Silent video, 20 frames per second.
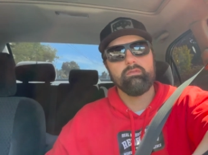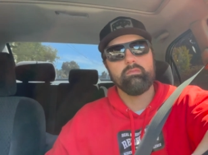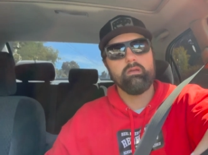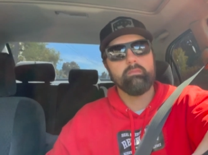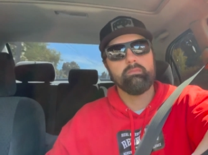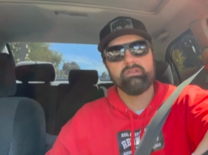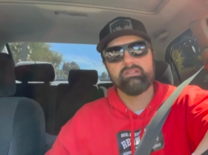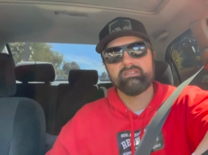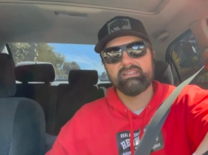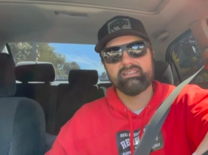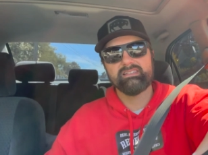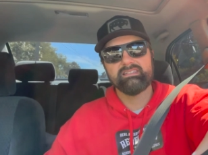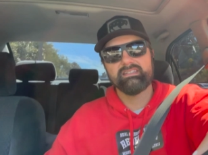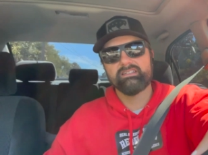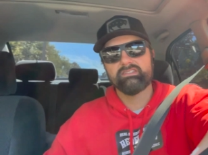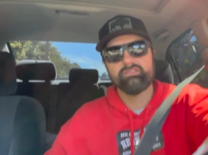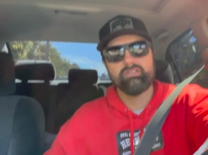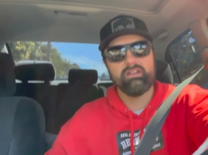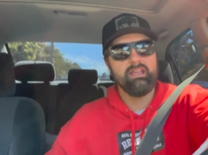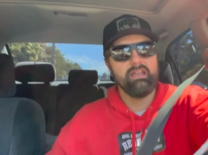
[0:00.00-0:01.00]
remember it's like
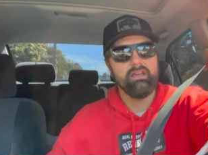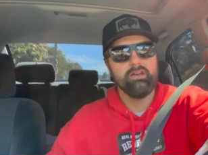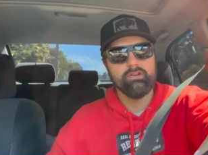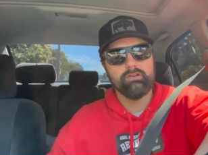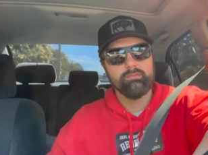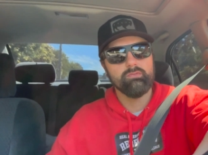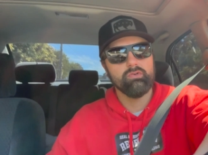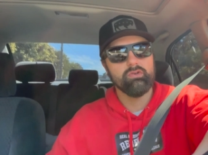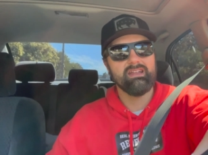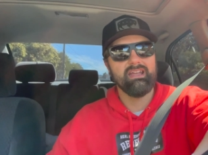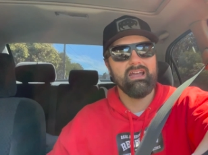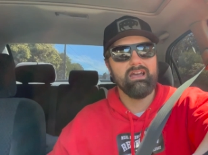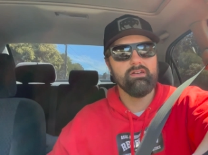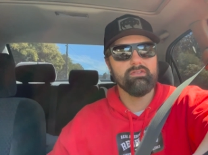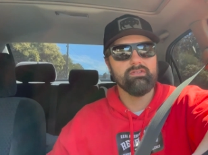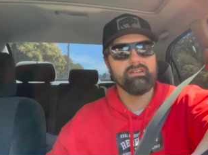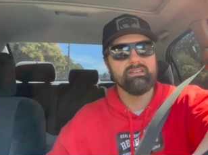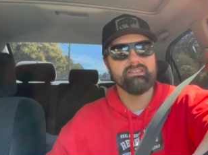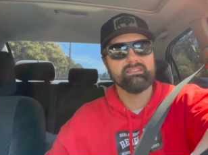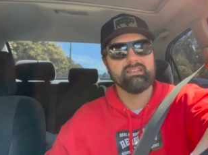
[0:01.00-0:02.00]
six or eight hundred more
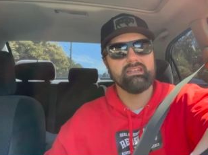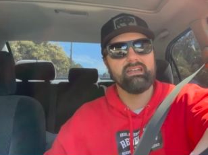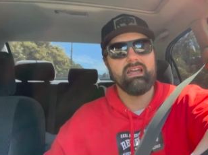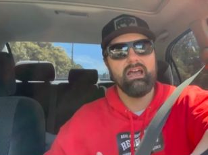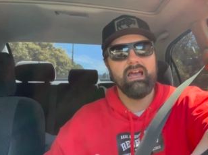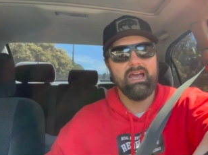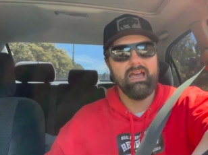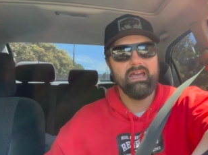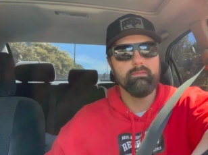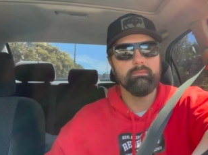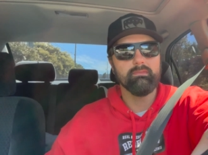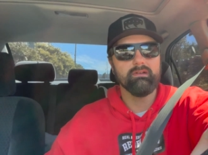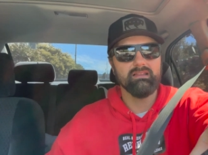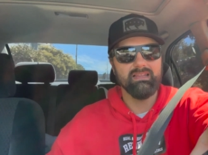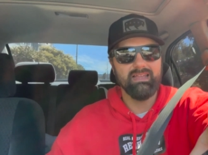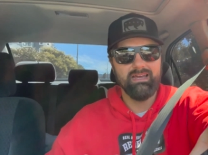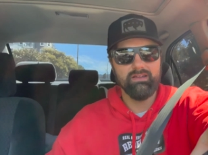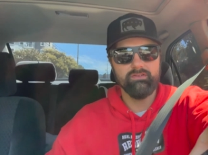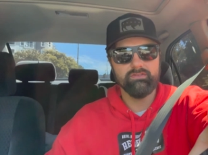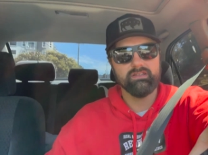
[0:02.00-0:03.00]
calories than I'm
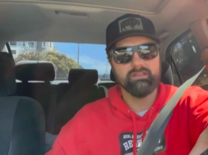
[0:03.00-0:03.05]
allowed to